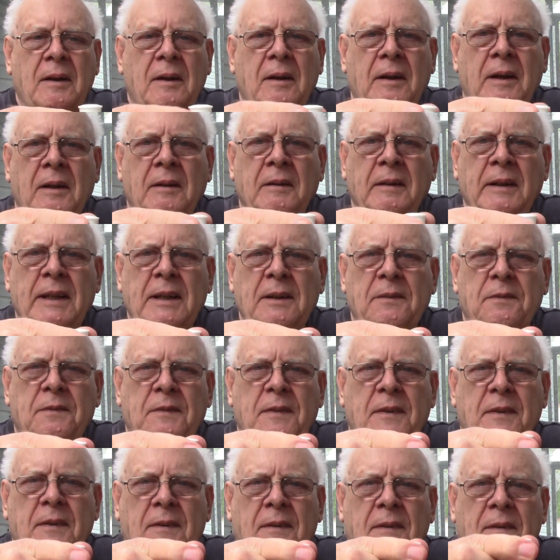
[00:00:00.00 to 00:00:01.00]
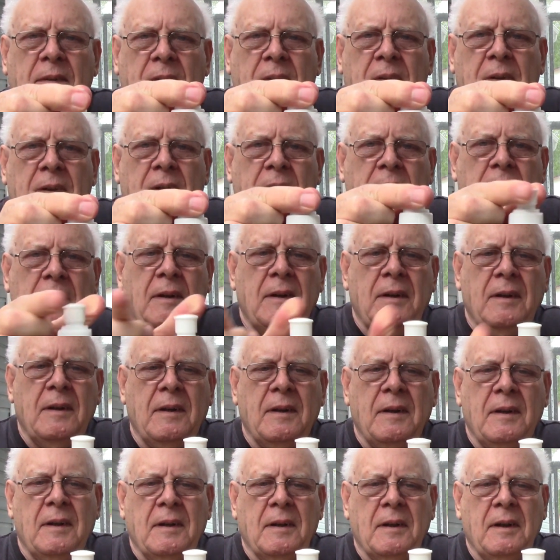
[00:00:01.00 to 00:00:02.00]
and lift,
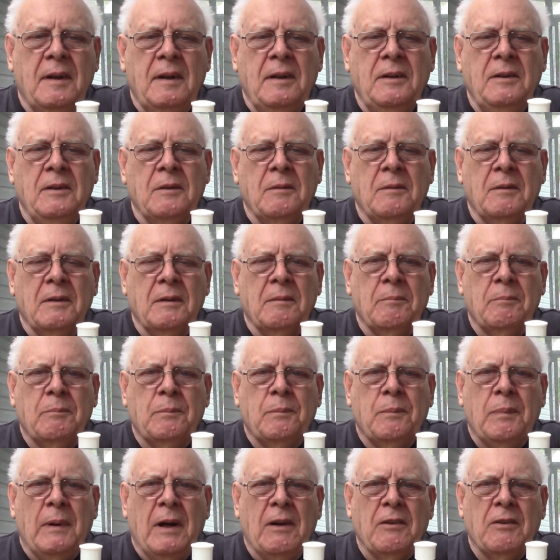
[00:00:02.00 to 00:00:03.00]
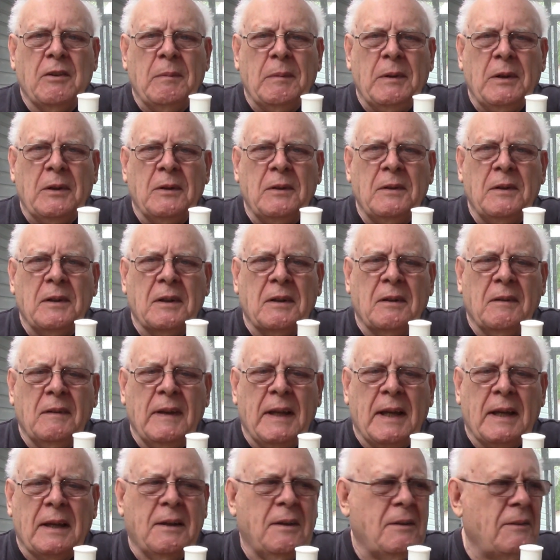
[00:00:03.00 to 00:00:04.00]
and you possibly heard it
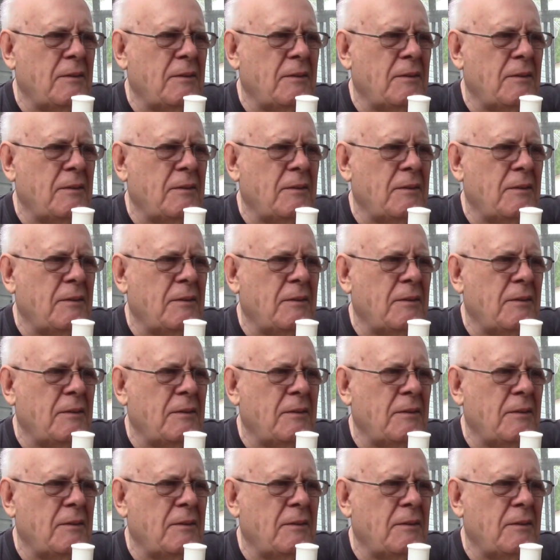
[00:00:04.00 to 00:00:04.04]
click.